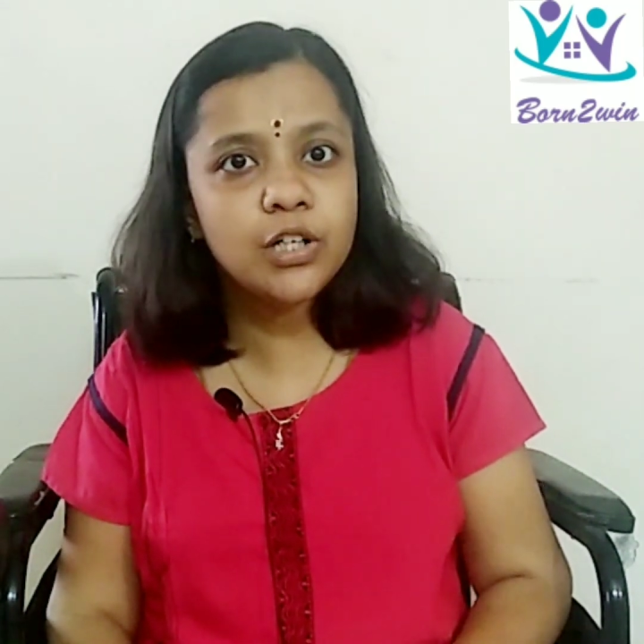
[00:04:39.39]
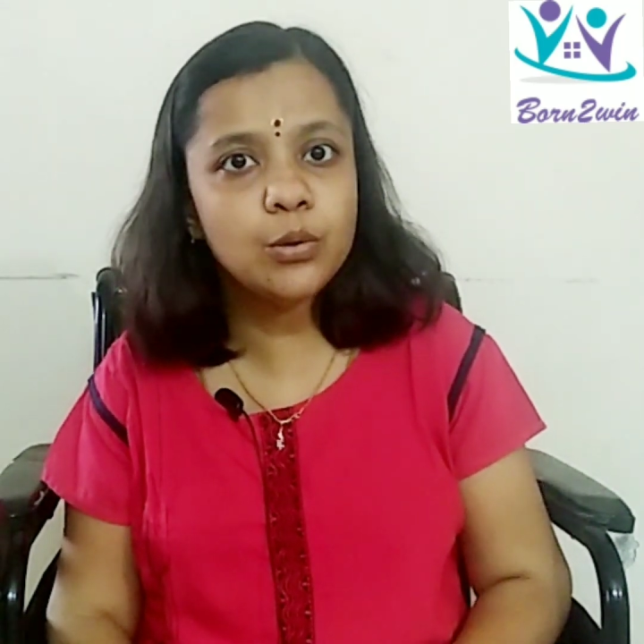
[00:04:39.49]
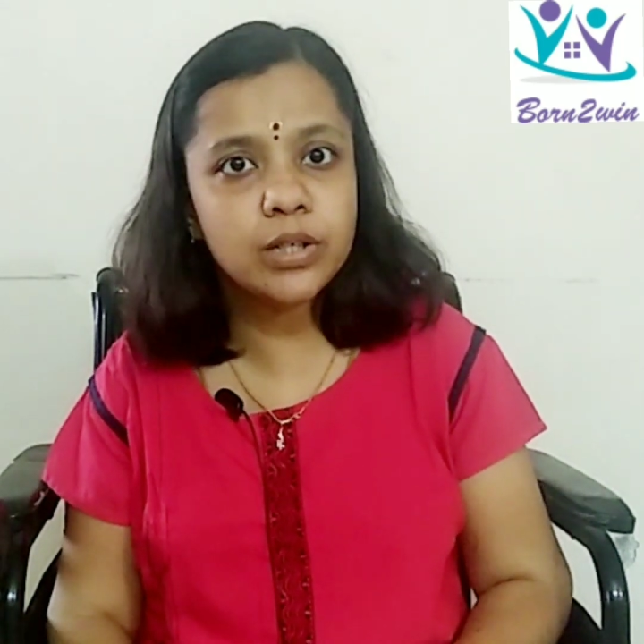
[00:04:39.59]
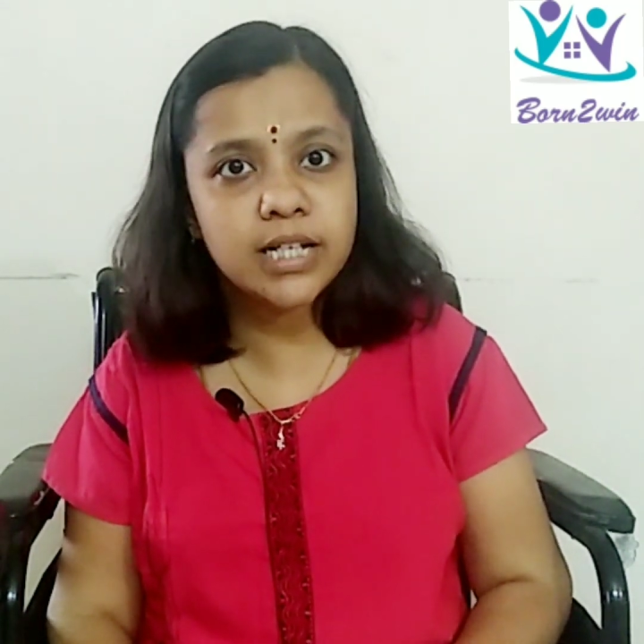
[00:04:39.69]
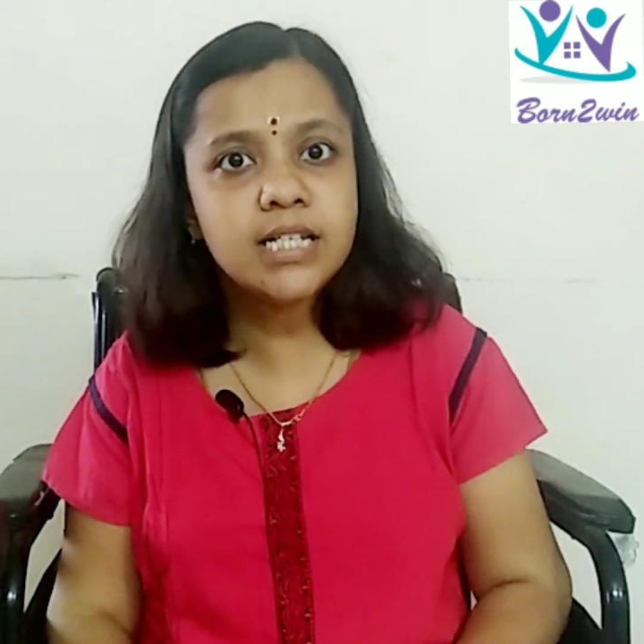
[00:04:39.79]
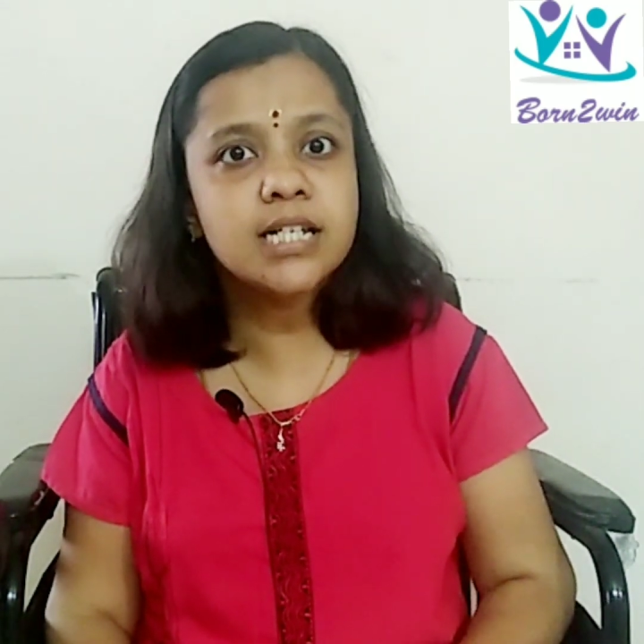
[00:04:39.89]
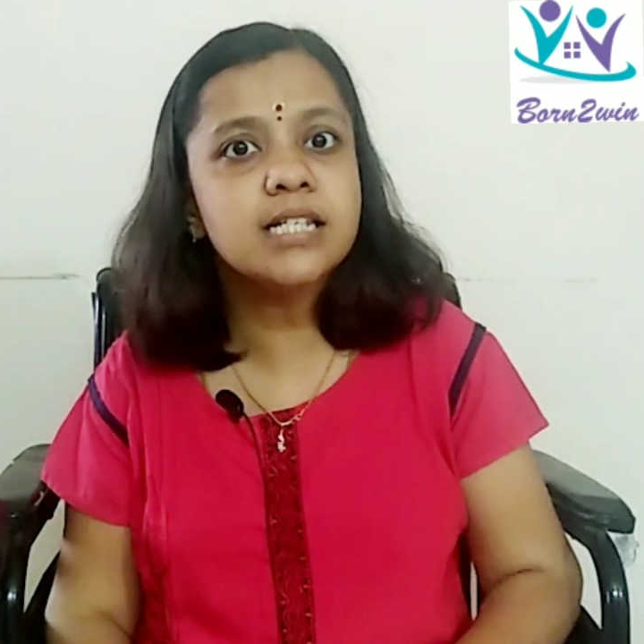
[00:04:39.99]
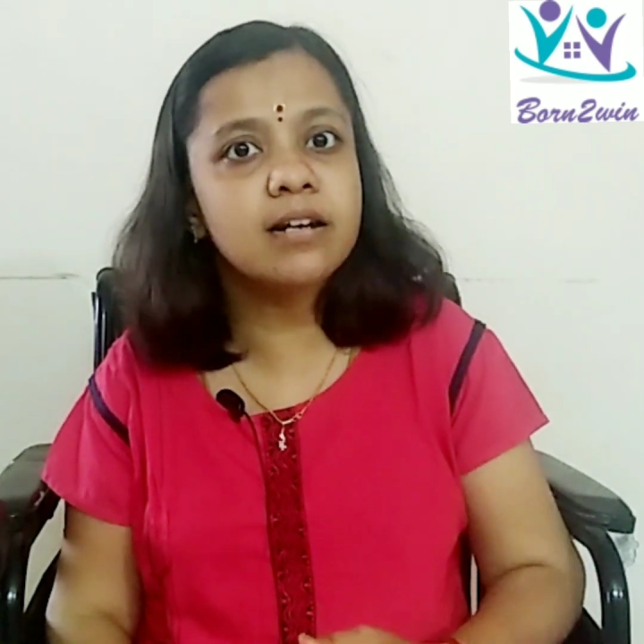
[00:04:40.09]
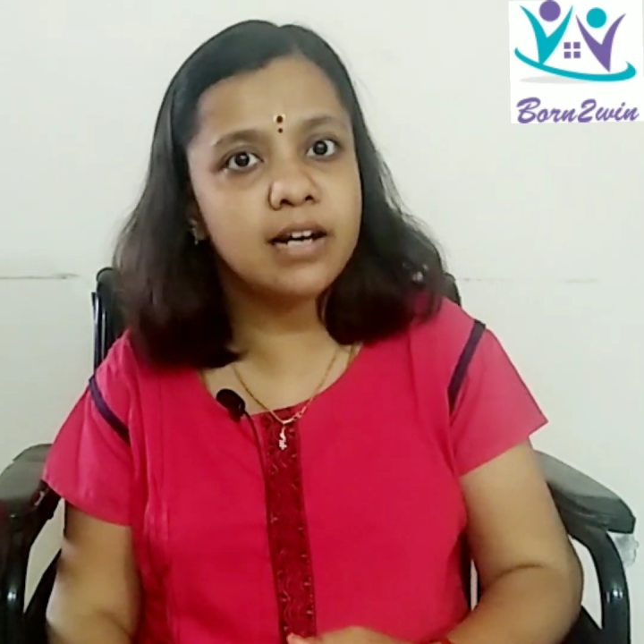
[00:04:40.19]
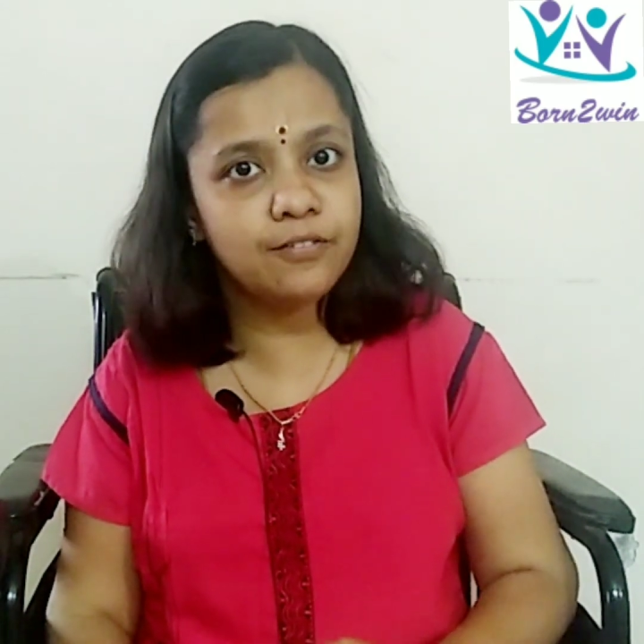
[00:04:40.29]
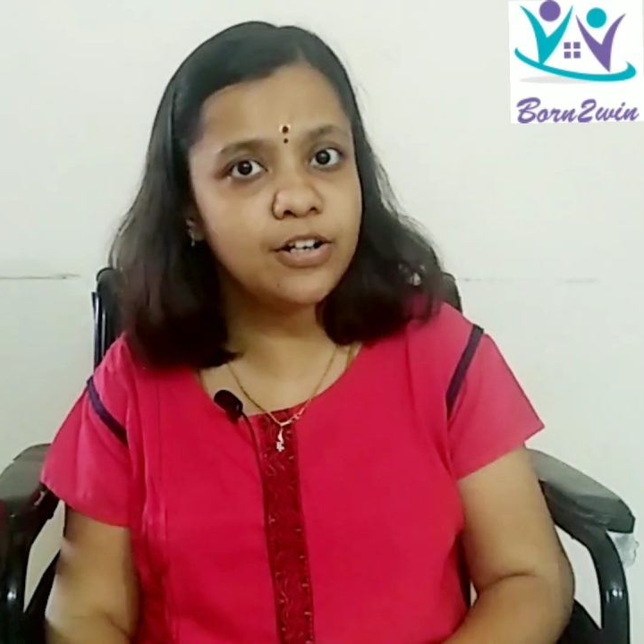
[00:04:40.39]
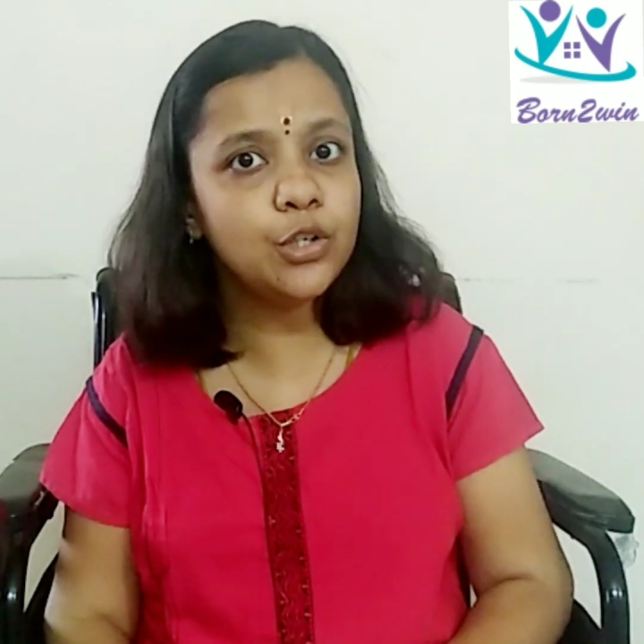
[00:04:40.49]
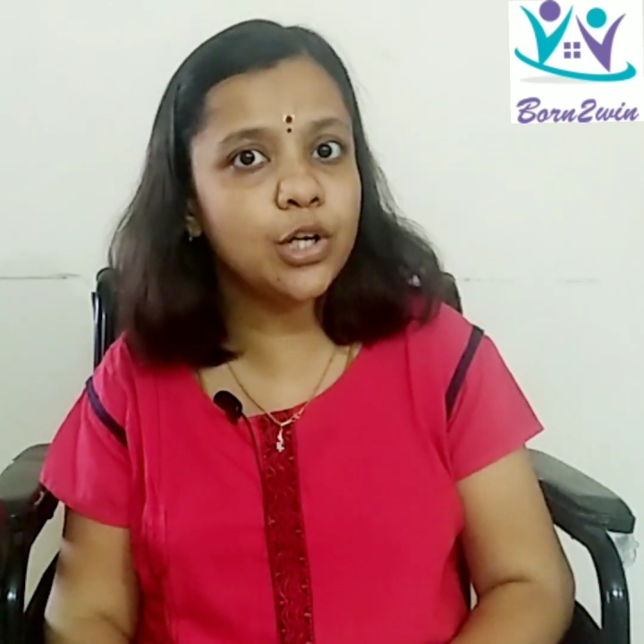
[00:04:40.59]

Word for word: you teach is relevant to